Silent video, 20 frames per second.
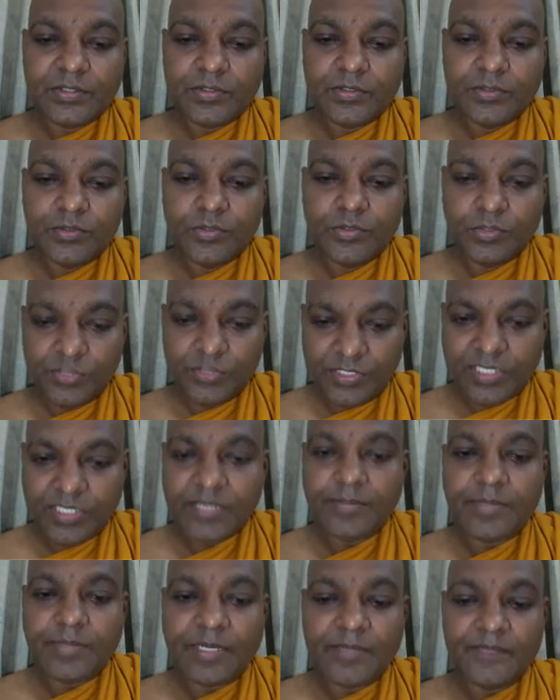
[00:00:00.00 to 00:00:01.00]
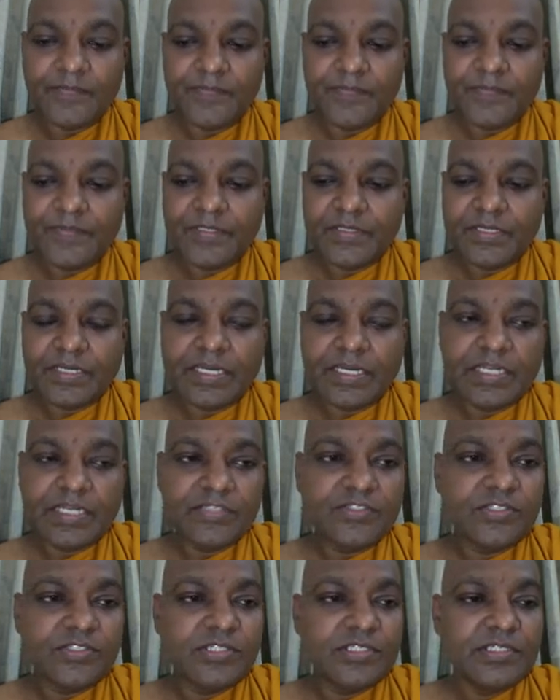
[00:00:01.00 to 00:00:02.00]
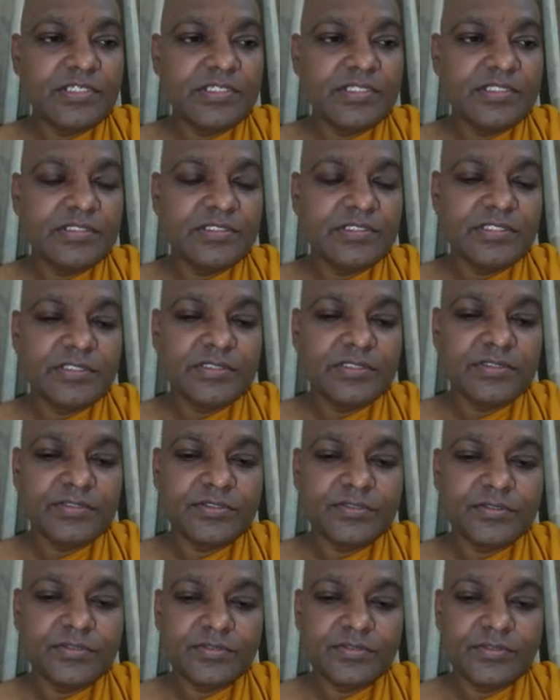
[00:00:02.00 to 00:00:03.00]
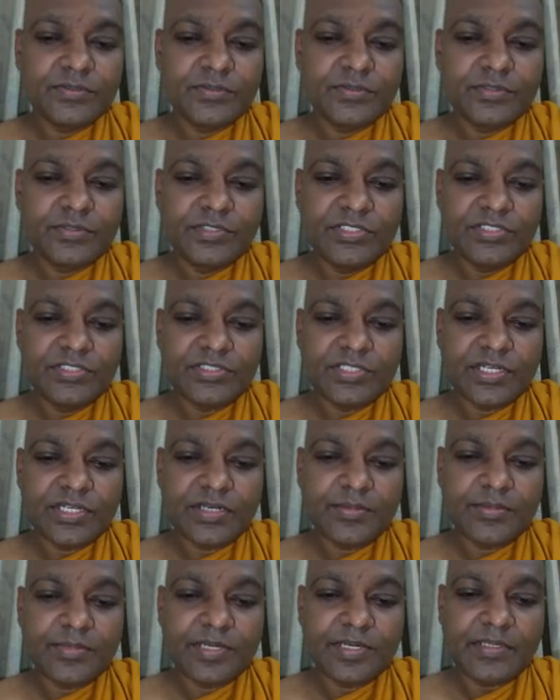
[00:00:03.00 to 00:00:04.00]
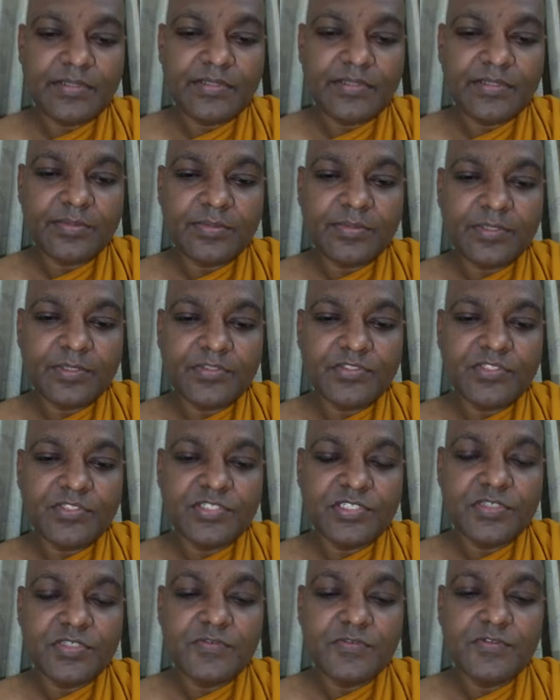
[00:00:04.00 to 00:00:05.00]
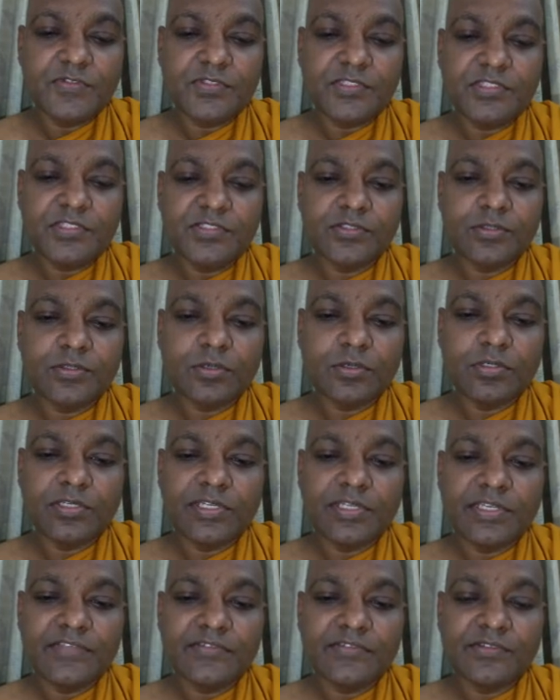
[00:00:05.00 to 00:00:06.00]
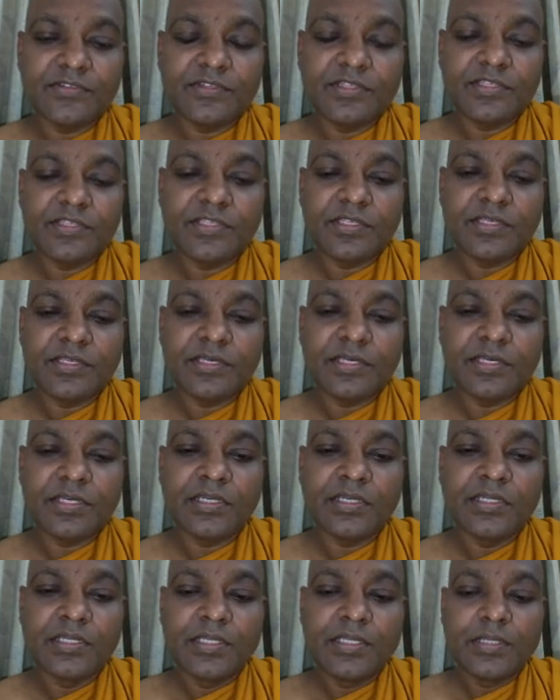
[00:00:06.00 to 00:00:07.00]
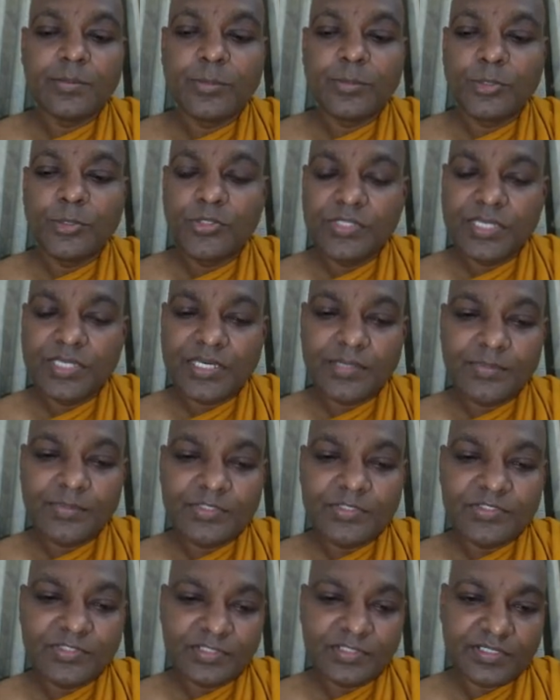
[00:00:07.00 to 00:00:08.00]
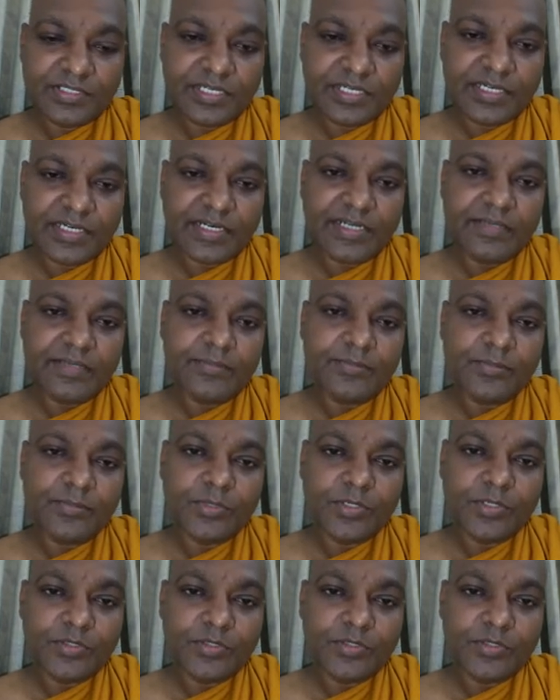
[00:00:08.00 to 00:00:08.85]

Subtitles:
good karma. Actually, this karma, the positives, is called as the punyabhi sankara, or the